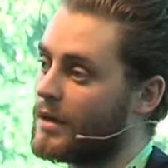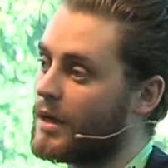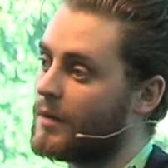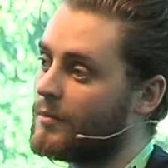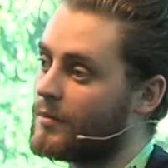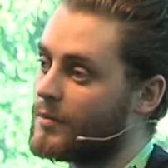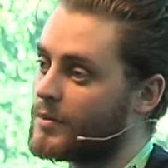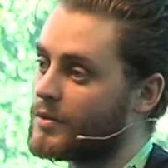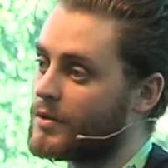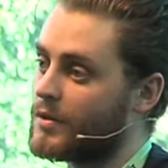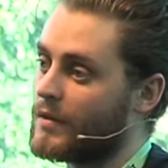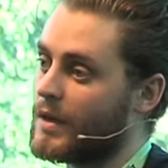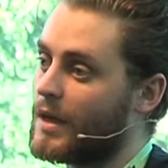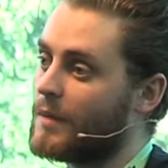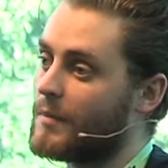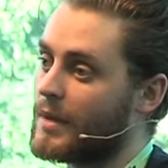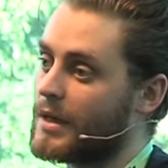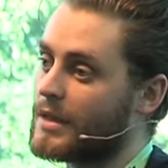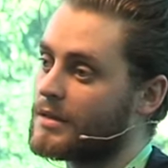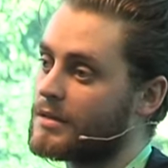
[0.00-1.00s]
up. So
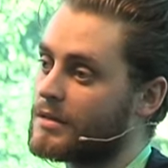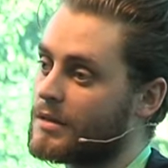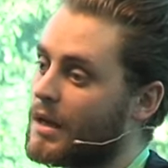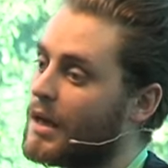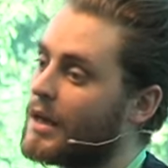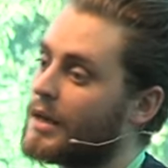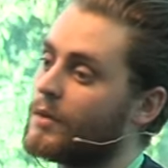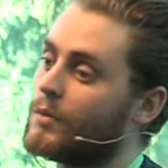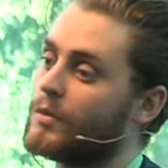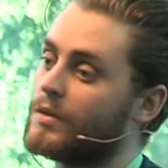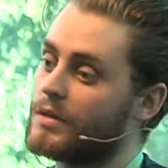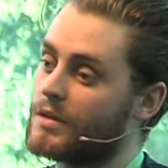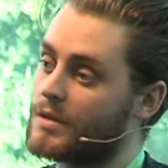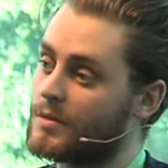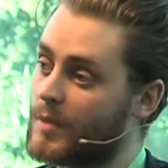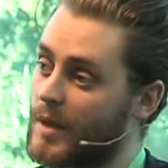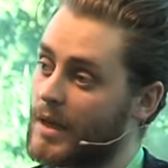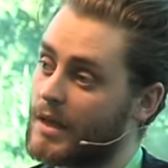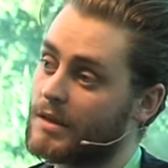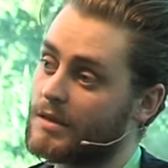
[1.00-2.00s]
that means starting with the
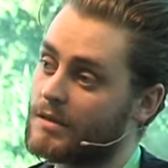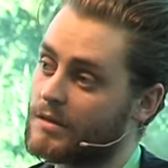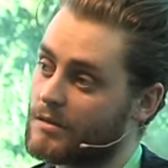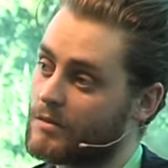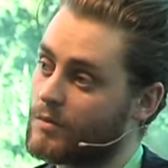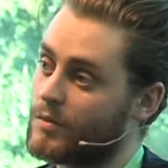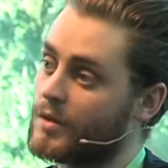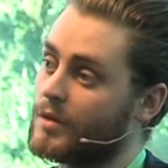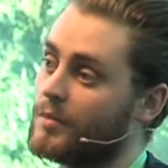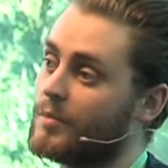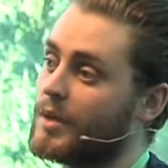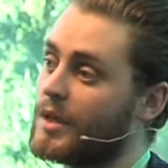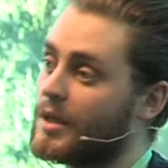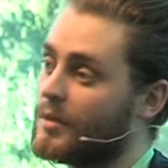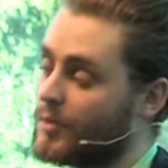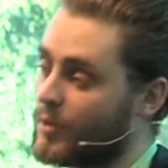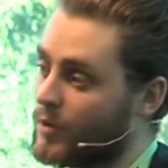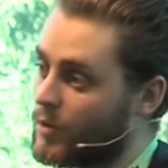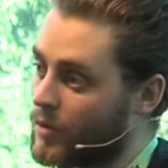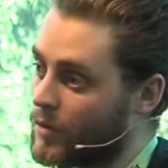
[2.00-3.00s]
space, with the
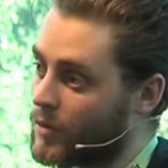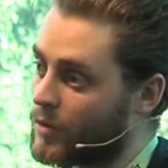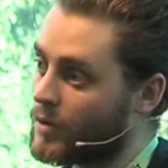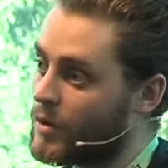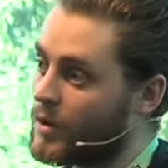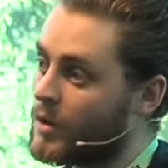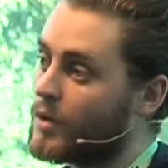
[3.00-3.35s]
people,